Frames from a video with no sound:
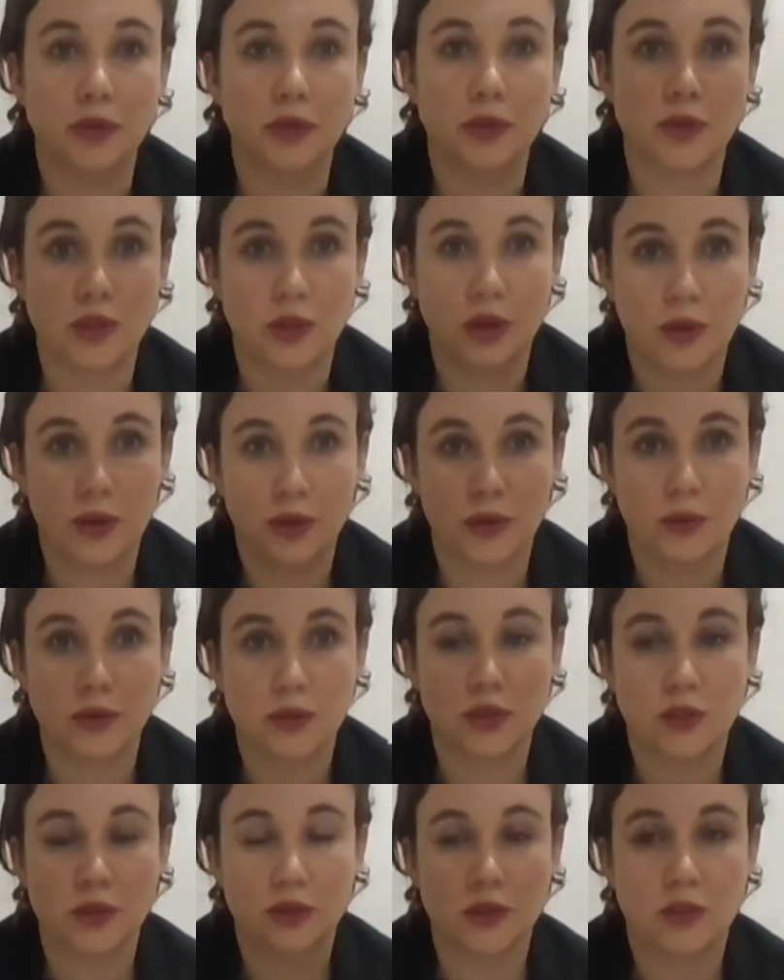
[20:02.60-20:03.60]
So
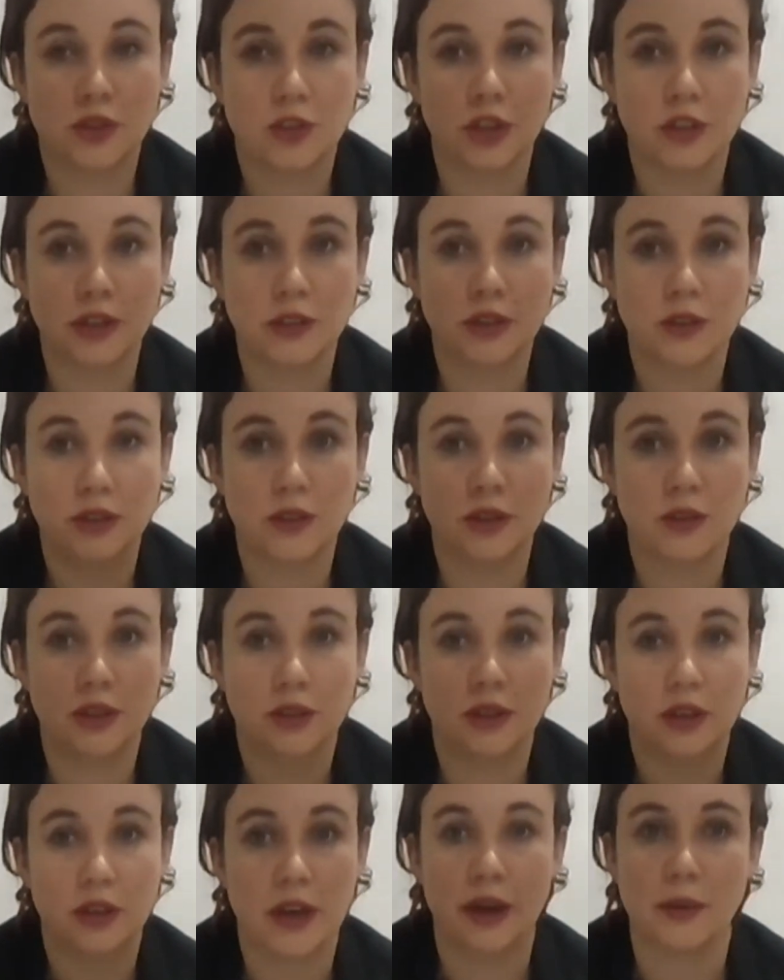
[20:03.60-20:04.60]

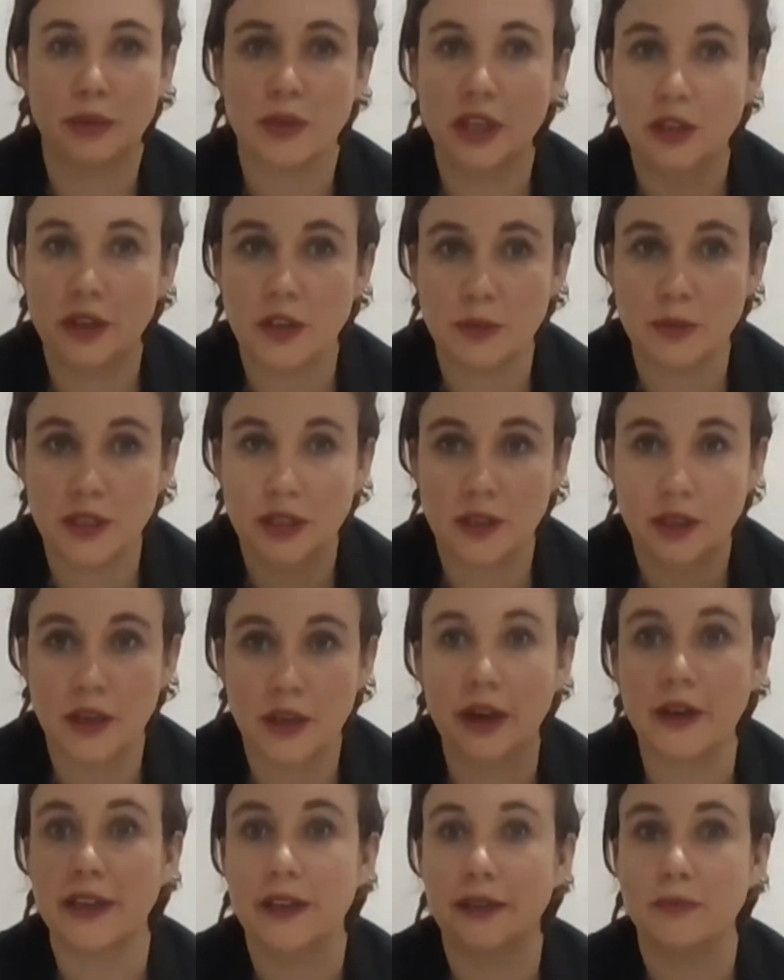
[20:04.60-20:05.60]
certain, can you hear me?
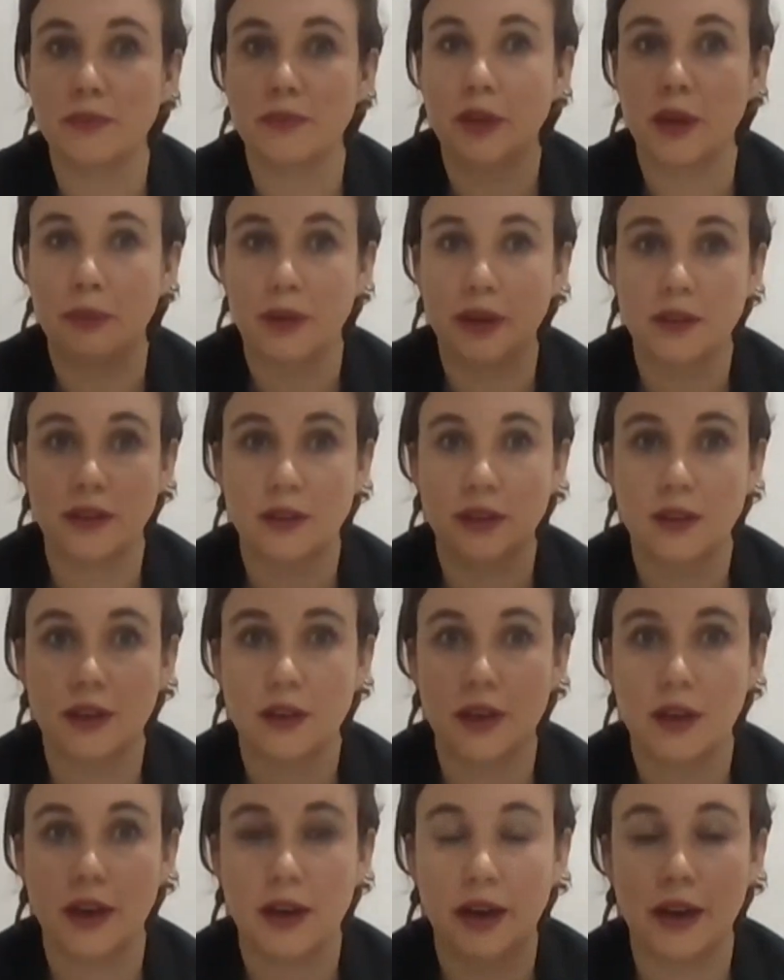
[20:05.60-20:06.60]
Yeah, I'm
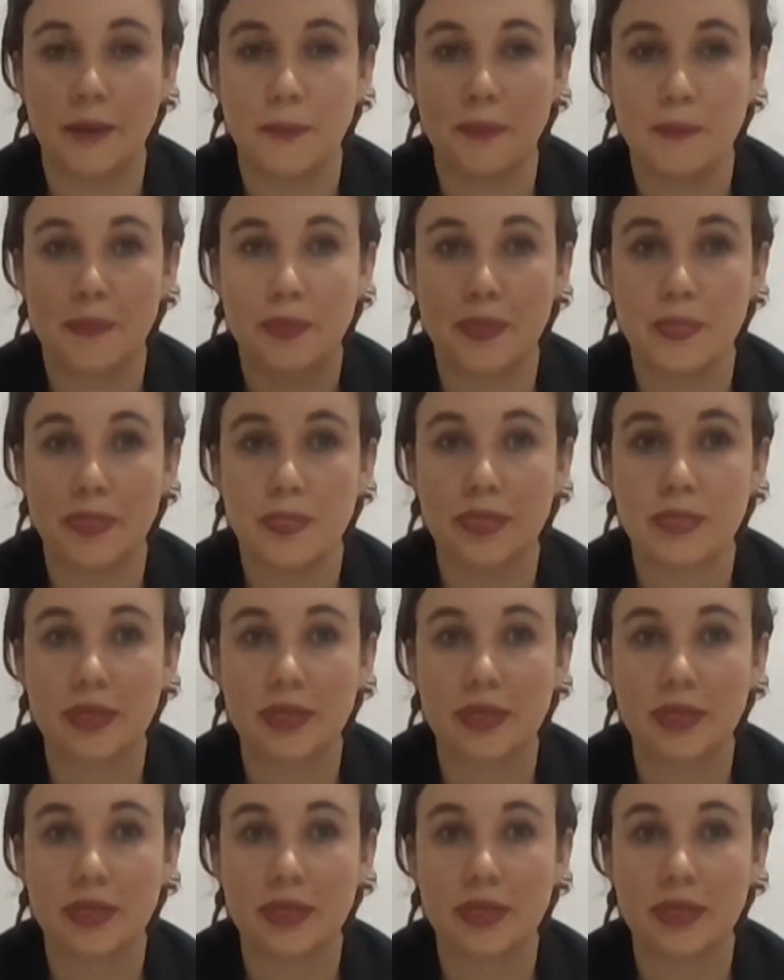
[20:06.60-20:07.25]
on.